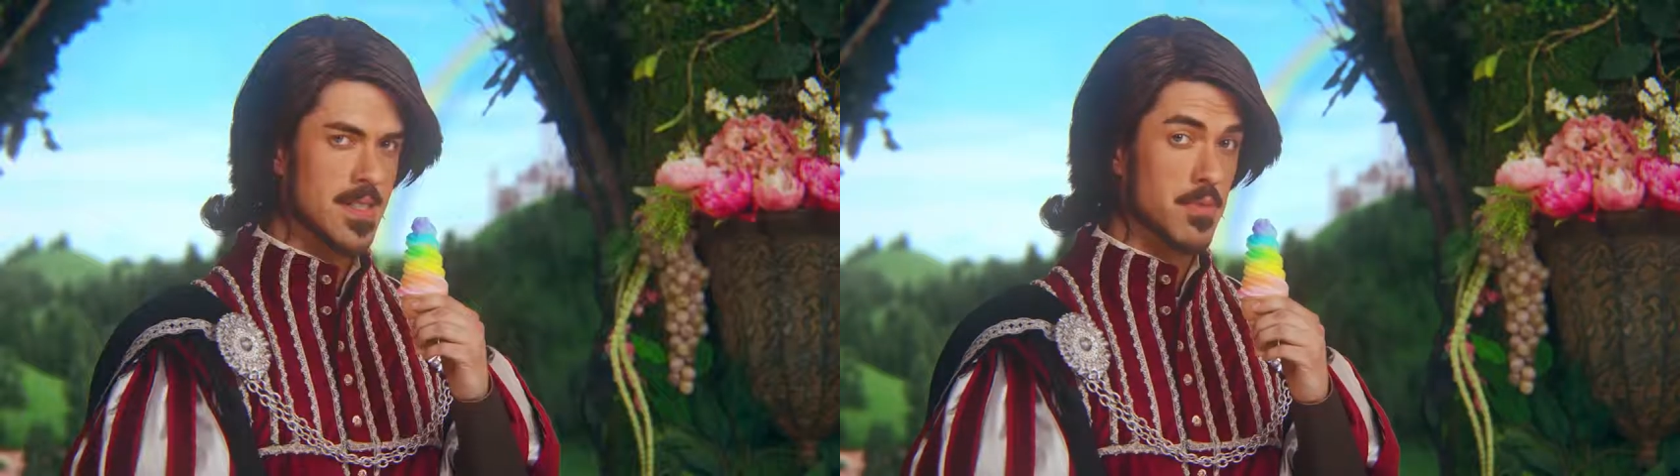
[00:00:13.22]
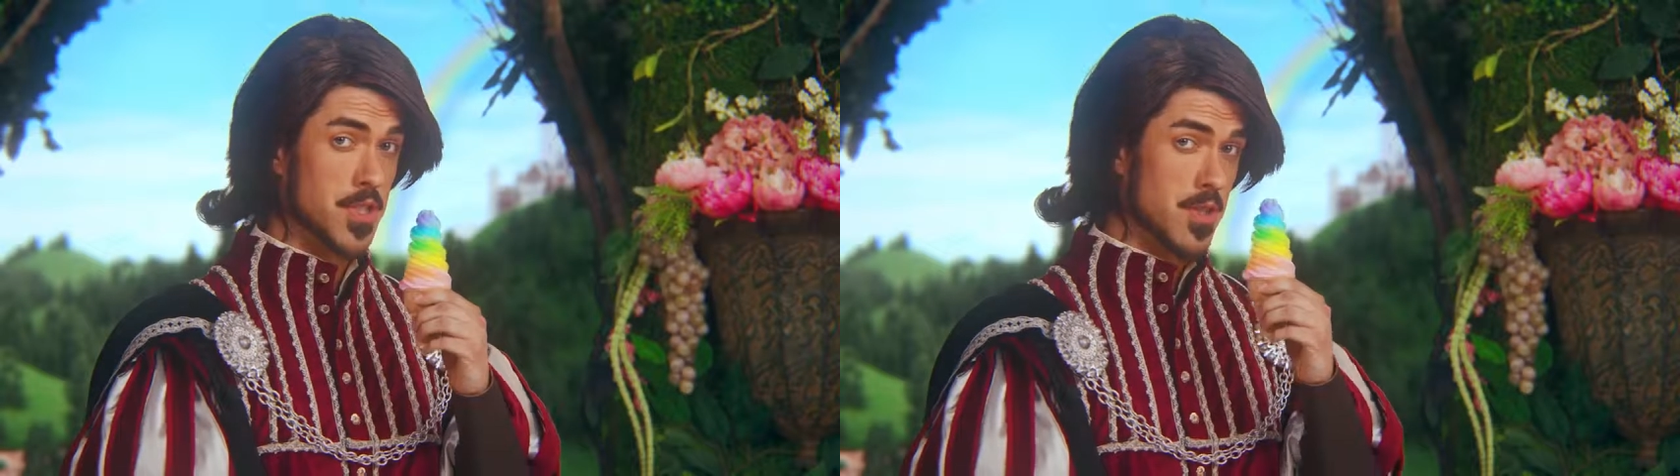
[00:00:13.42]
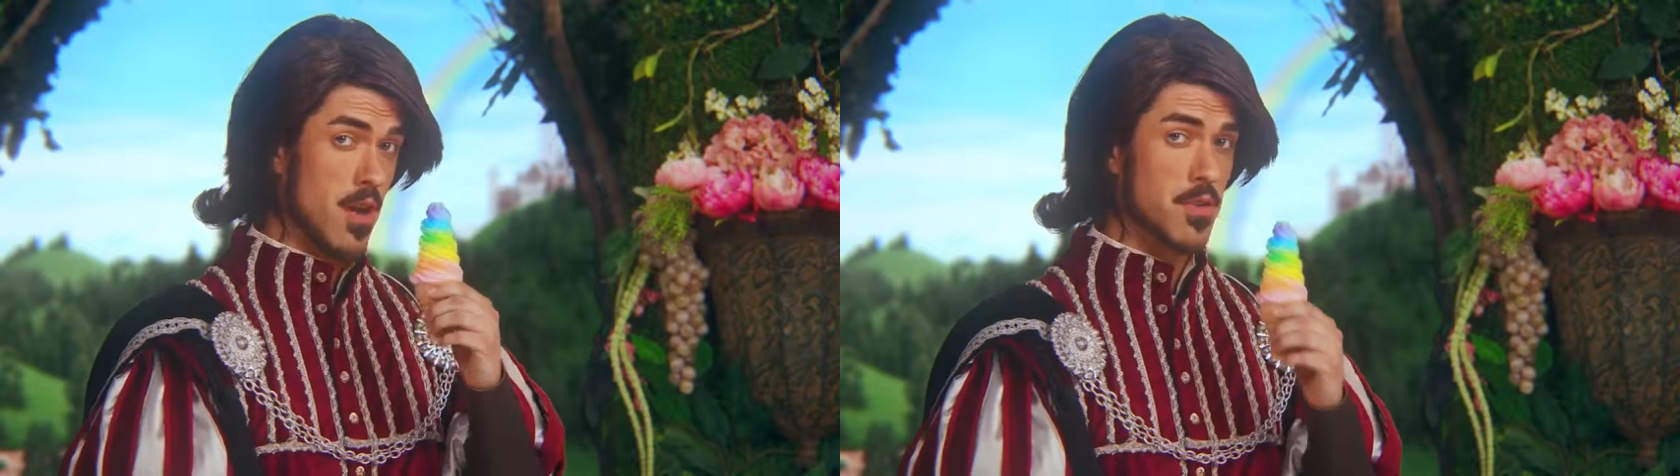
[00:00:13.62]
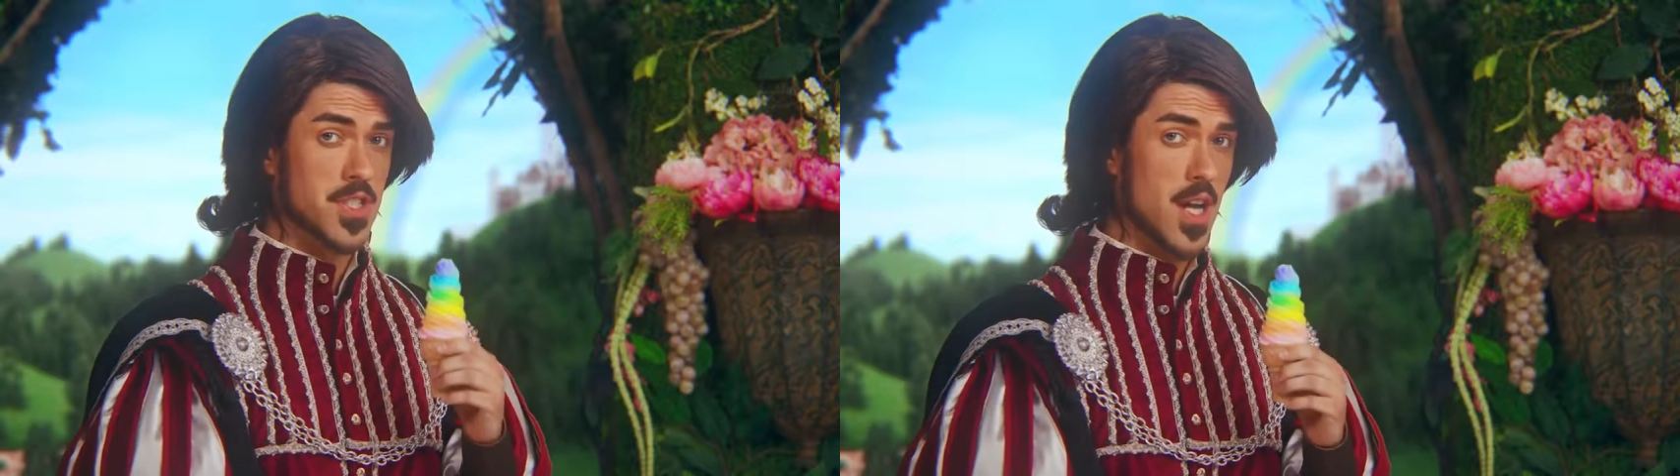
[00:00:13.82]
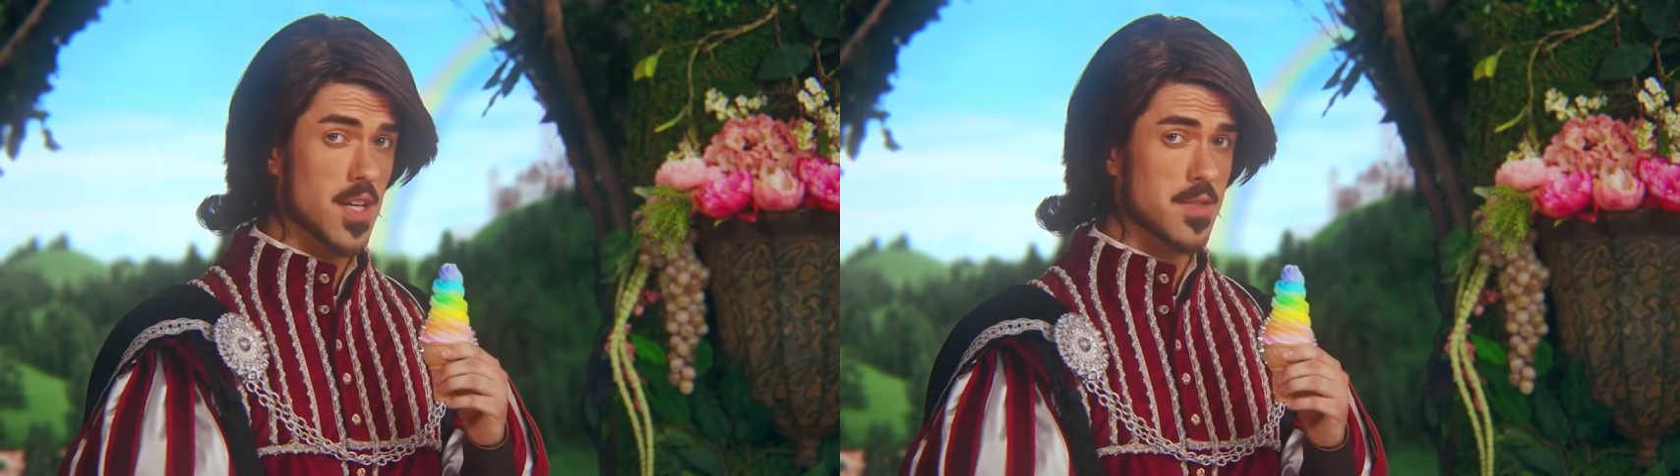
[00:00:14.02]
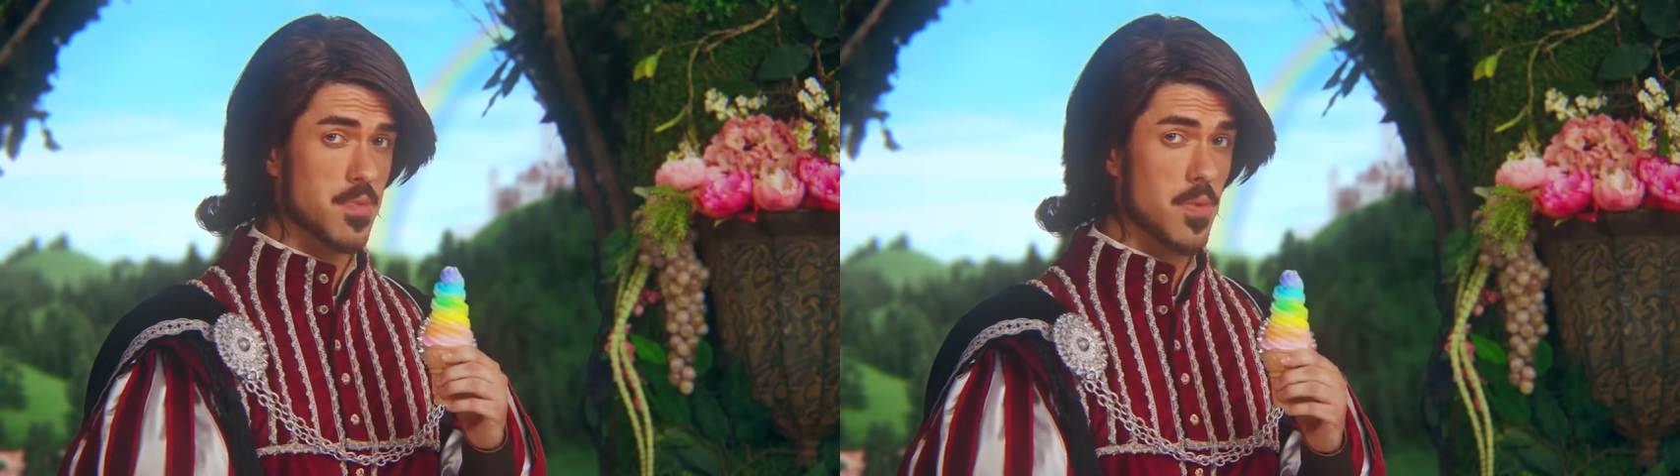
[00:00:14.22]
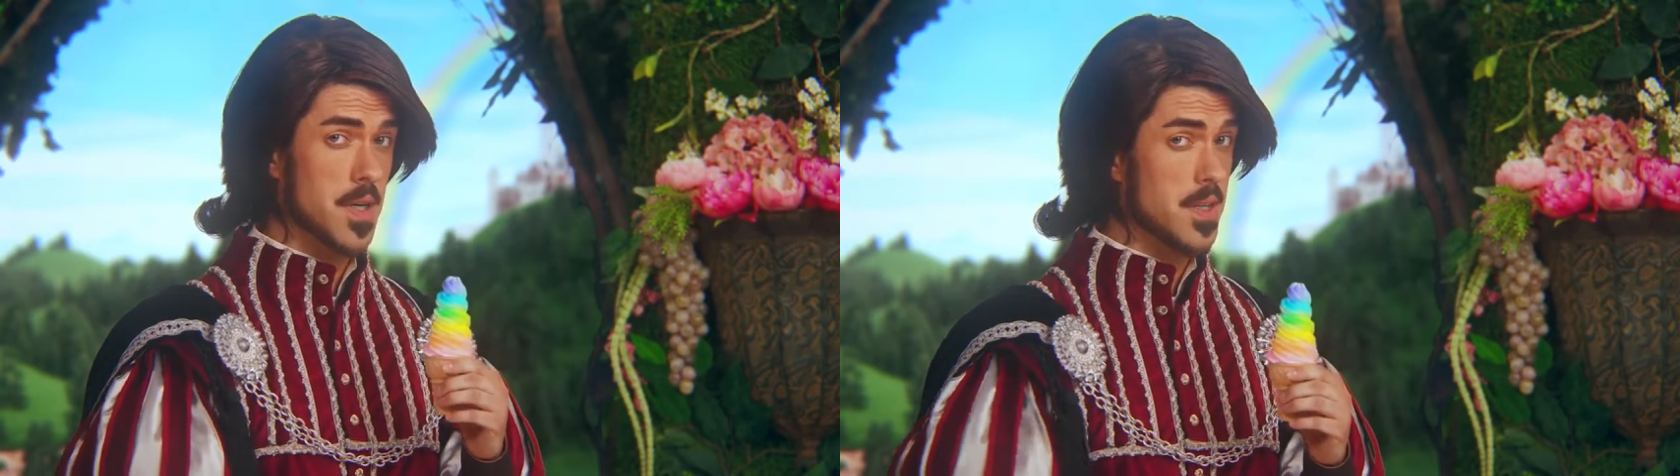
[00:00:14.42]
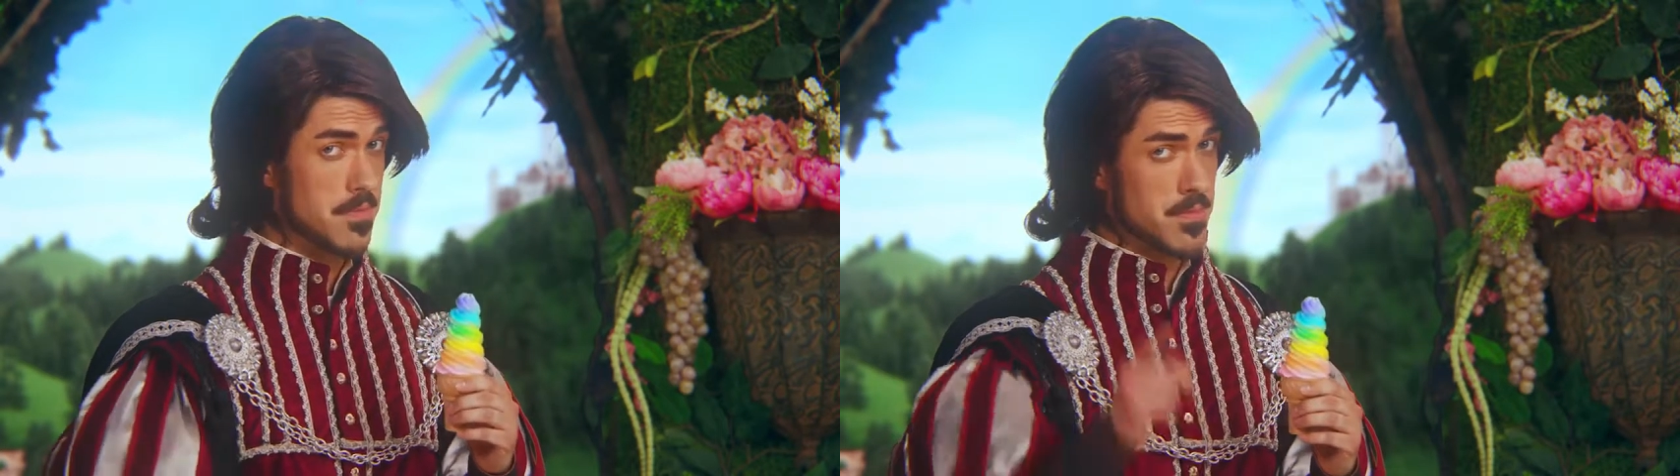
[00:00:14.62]
But you know who sucks at
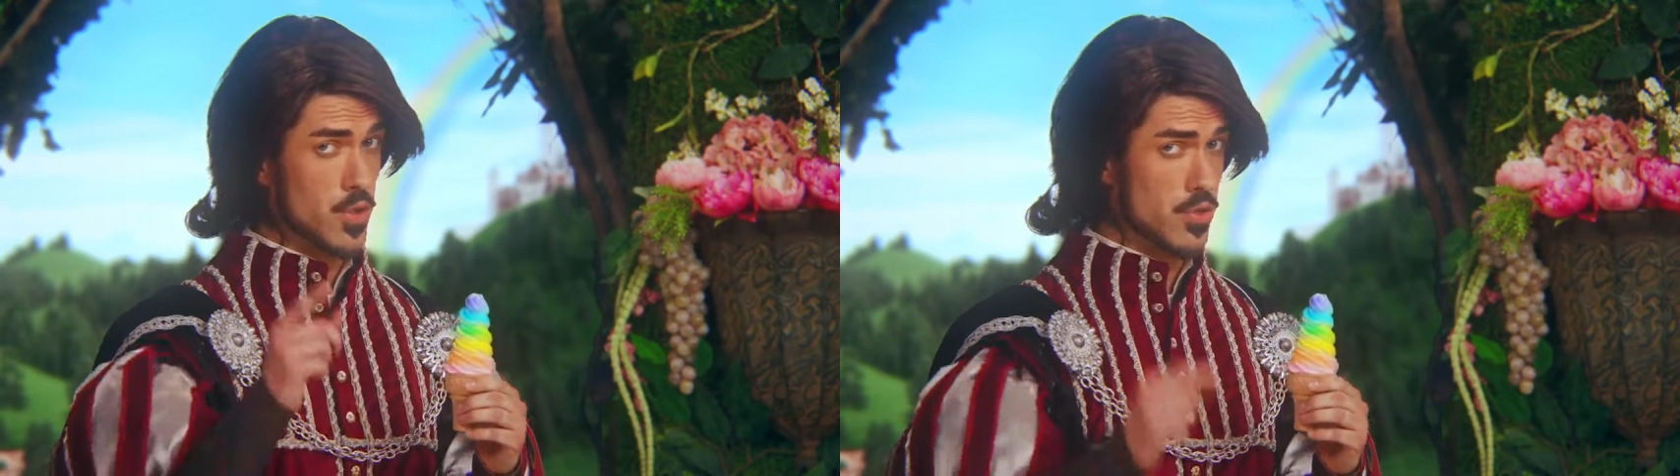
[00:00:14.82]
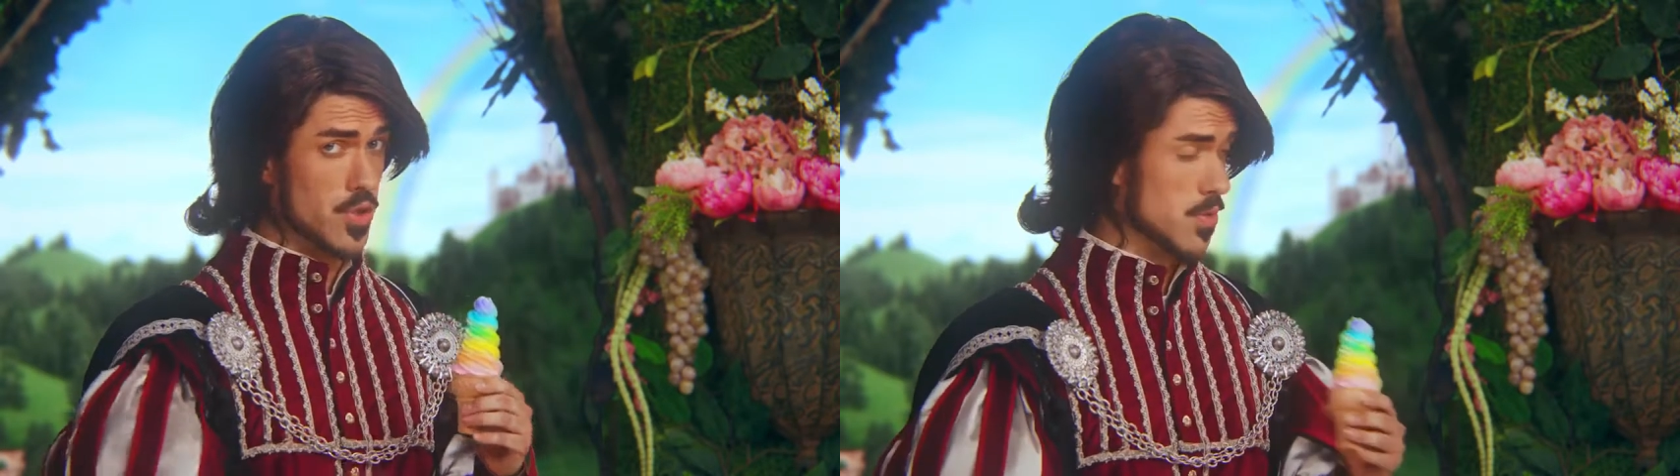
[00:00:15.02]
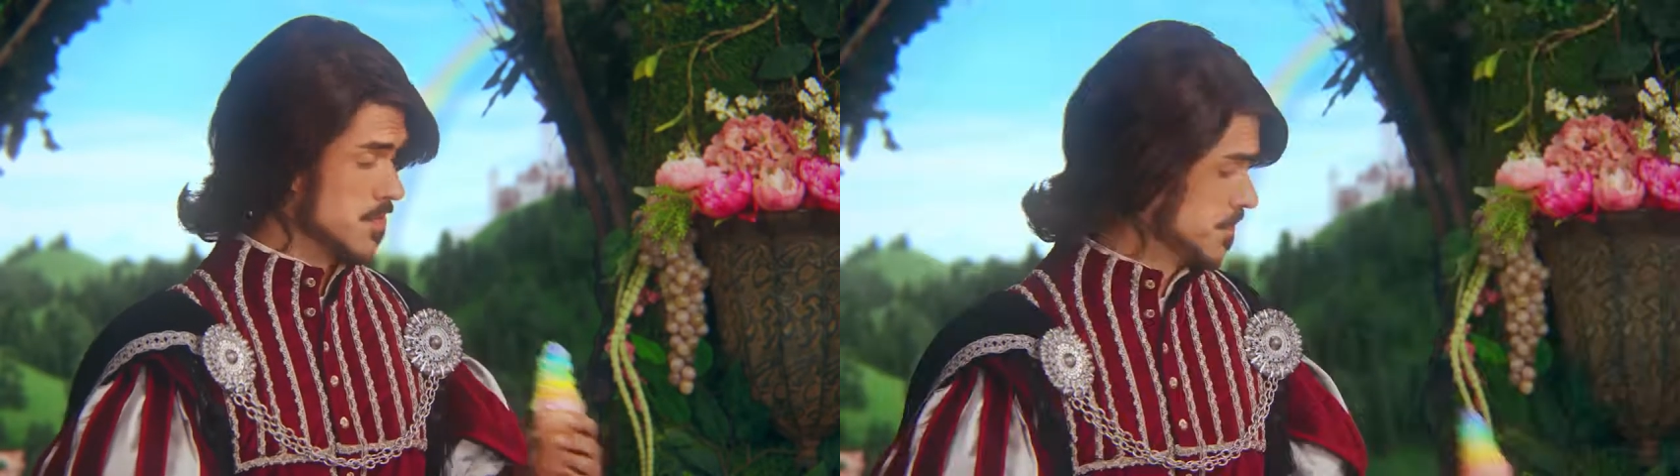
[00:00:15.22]
pooping? You do.